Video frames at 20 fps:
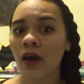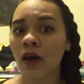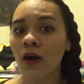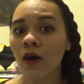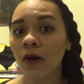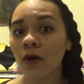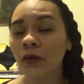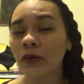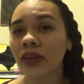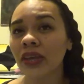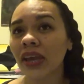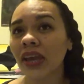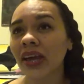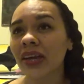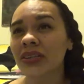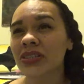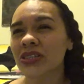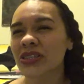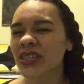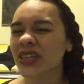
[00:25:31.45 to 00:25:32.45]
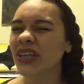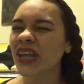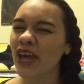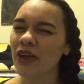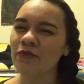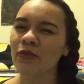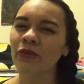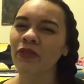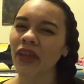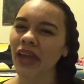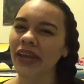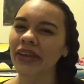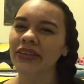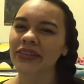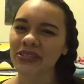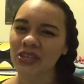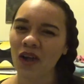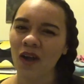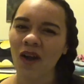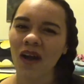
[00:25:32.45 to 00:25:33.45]
oh yeah, she and I both had a
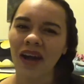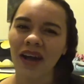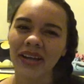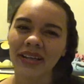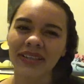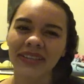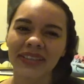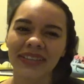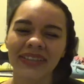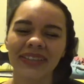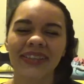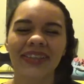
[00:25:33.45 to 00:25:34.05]
talk.